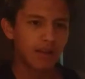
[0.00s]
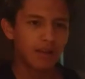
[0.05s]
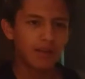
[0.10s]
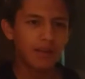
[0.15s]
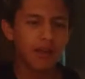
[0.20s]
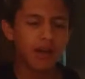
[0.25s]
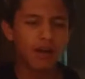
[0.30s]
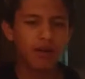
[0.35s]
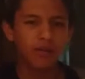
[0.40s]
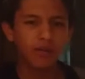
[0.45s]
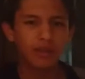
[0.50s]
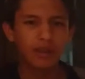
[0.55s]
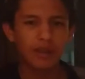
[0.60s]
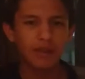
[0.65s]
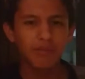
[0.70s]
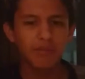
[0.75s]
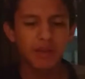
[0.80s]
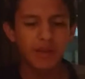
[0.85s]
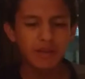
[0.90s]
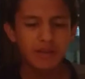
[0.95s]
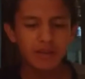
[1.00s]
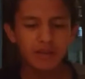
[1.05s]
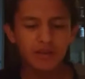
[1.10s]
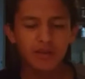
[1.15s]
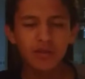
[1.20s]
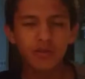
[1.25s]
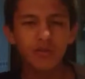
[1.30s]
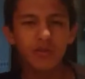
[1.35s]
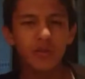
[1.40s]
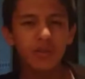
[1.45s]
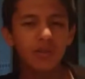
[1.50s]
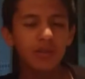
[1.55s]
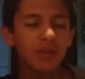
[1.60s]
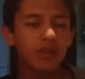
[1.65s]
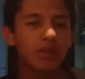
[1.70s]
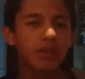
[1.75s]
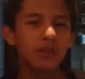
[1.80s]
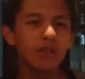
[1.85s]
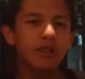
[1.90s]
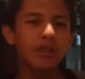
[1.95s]
Now, the bases of
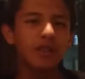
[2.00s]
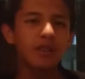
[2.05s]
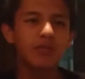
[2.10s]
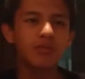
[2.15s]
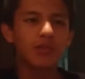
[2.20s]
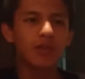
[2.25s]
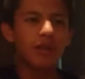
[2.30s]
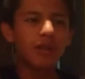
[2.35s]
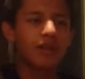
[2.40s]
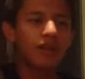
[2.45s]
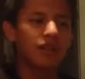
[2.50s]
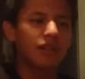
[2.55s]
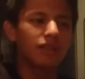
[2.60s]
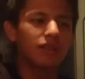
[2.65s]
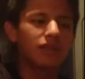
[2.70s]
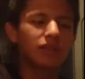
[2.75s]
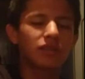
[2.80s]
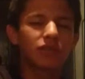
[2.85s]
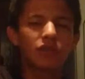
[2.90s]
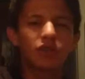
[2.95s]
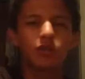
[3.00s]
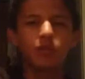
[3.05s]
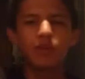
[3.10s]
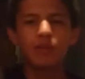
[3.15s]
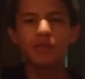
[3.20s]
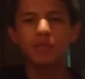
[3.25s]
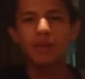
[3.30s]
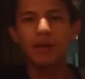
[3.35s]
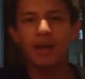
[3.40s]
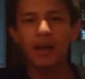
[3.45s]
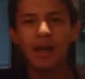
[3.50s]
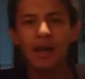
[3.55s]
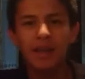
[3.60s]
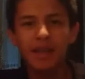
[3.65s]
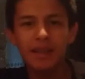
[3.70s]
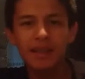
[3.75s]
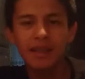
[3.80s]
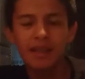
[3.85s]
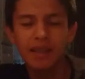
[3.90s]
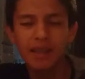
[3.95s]
inheritance were discovered by
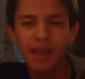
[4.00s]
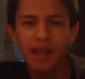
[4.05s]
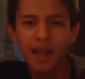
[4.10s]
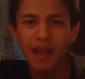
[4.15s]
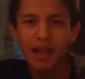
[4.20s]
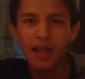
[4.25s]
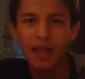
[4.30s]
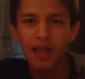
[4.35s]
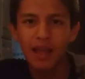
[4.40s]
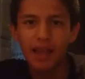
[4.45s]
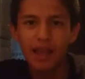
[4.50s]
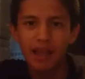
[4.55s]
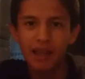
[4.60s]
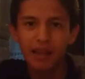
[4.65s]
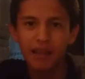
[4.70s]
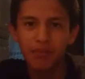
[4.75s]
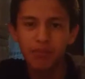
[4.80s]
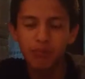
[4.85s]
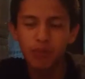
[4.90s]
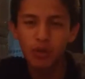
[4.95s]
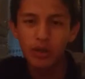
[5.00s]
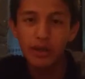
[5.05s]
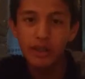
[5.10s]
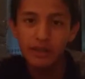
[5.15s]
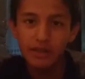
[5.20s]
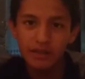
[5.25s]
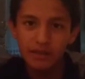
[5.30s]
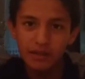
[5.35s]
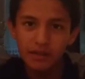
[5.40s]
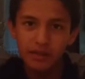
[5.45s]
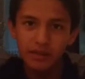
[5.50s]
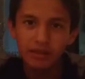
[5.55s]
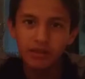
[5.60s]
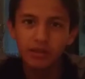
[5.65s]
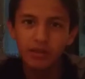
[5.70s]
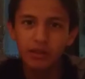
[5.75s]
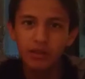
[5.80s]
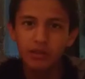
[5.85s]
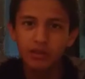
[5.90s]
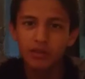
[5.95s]
a priest
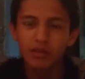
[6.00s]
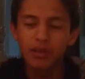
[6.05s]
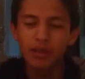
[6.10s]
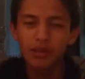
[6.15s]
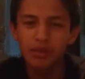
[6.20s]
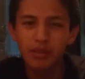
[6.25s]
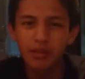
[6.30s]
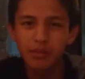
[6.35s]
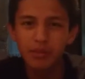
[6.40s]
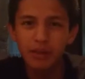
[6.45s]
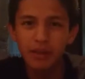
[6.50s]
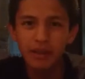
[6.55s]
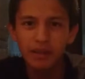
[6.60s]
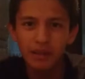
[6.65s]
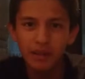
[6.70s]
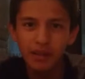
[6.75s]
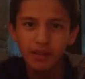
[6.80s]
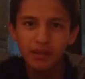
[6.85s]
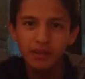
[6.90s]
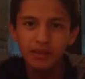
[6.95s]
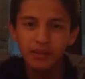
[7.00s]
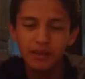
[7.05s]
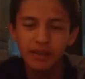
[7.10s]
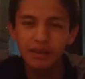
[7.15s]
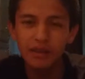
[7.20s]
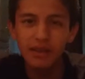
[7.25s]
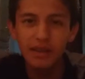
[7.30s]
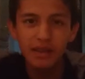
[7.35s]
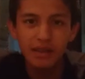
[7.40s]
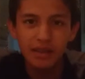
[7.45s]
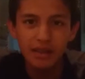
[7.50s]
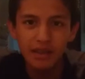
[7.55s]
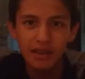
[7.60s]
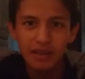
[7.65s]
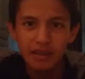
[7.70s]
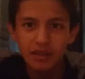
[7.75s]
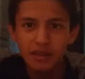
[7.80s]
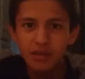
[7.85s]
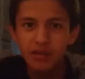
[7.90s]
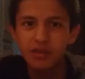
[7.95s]
called Gregor Mendel. He
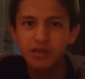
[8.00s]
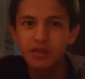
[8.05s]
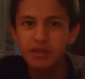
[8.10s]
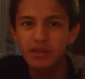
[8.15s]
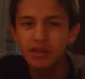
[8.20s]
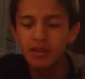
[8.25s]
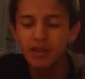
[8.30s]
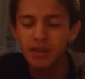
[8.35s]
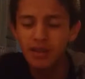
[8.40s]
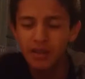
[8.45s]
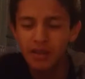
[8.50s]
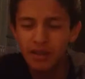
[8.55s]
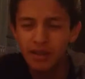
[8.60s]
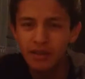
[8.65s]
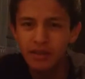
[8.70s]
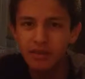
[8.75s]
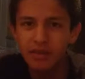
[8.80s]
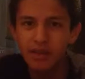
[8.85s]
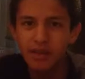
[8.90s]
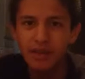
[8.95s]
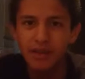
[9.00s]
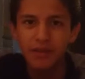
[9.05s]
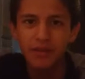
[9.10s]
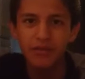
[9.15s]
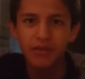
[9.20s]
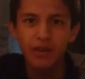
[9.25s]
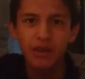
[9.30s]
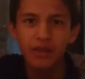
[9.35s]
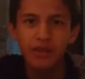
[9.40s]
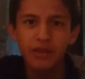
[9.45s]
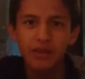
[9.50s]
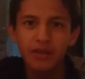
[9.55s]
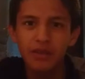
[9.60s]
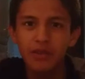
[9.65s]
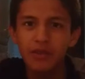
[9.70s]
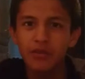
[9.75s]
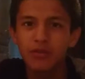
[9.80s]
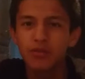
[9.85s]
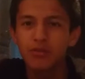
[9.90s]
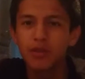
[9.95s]
is considered the father
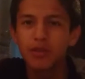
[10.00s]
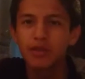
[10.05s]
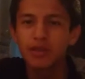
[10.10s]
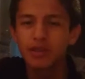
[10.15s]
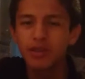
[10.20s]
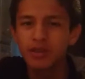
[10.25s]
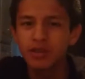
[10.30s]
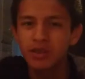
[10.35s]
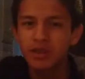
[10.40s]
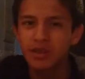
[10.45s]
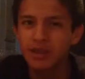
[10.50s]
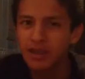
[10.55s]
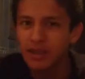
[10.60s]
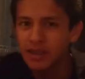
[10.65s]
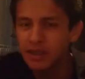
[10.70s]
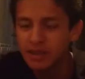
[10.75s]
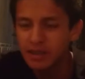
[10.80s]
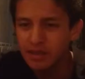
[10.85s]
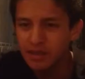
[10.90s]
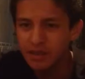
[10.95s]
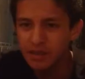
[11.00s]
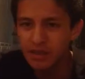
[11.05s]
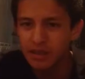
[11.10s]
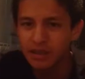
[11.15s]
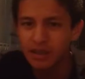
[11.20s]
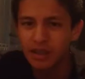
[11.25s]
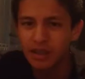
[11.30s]
of modern genetics.